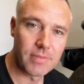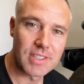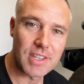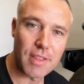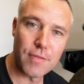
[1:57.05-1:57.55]

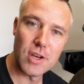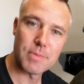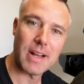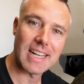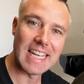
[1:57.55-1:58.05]
So the
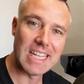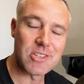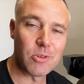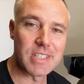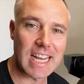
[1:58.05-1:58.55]
first part of the
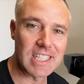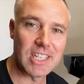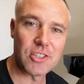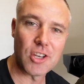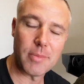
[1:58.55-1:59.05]
install is actually
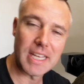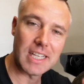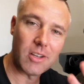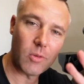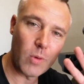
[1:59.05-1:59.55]

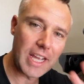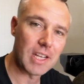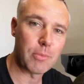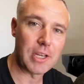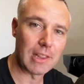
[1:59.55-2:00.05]
determining where you're
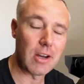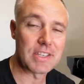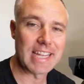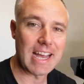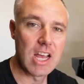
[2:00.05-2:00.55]
going to put your
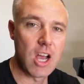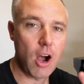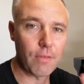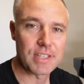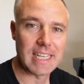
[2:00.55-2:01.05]
lights. Now,
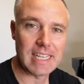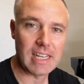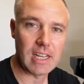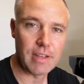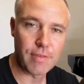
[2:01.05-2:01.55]

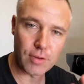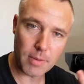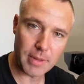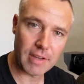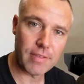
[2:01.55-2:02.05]
obviously, if you've got
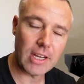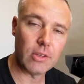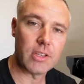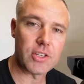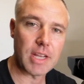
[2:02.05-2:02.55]
a bigger
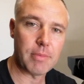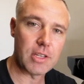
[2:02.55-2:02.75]
vehicle than the Jeep, you